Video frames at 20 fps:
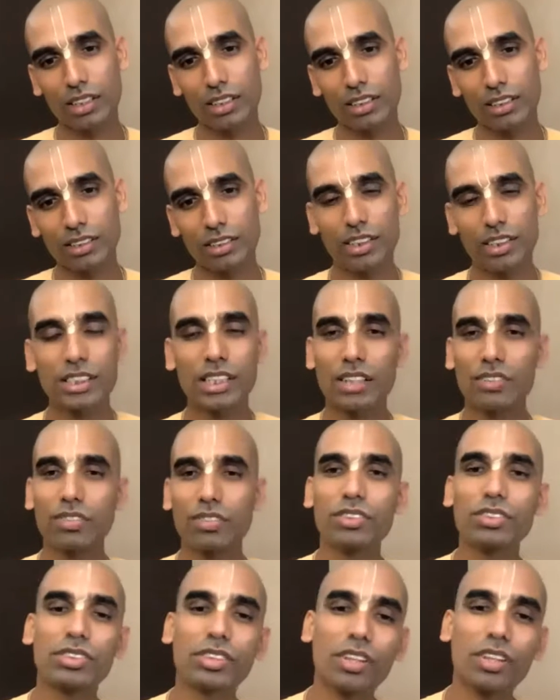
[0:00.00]
So these are a
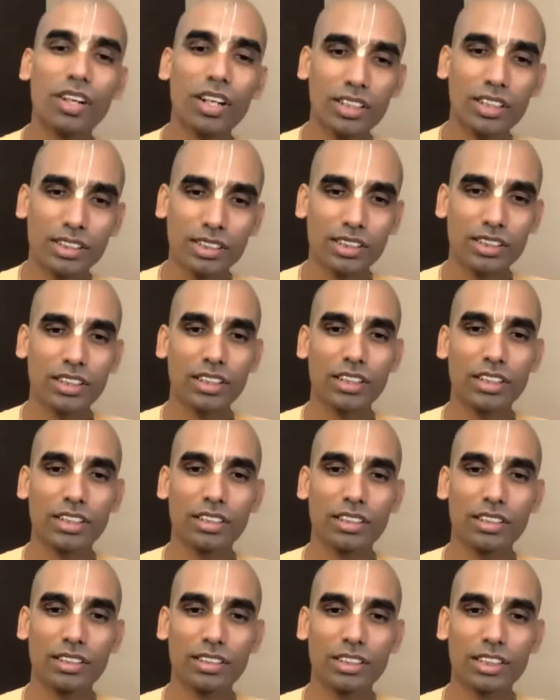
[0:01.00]
few thoughts
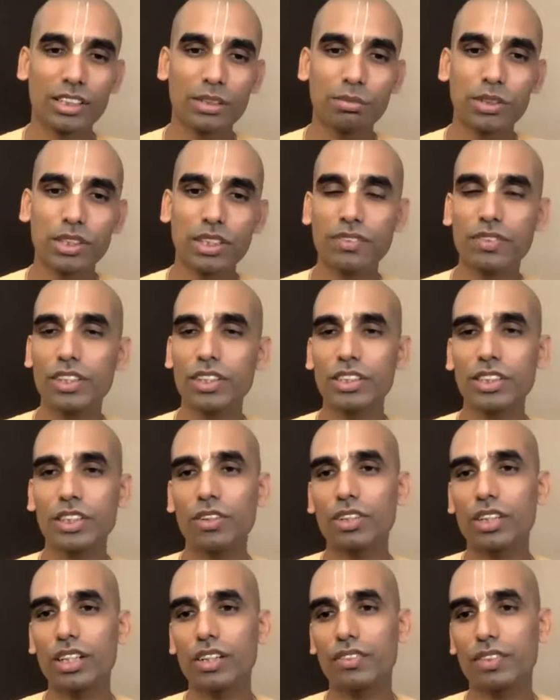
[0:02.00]
on this beautiful
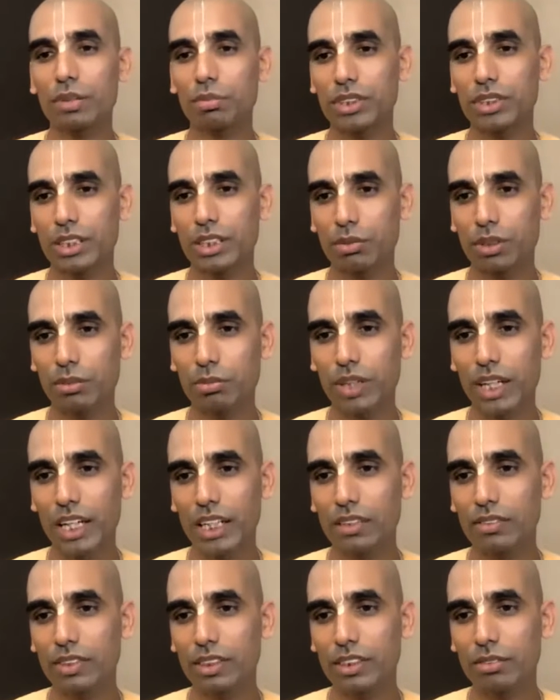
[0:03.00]
shloka from Śrīmad
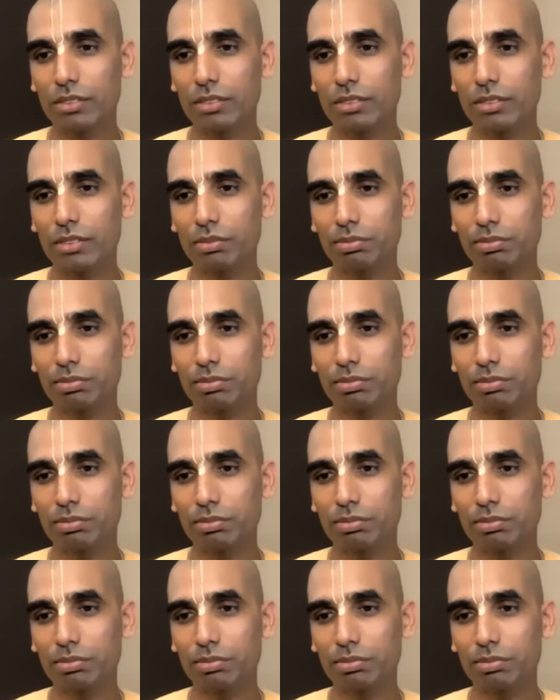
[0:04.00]
Bhāgavatam.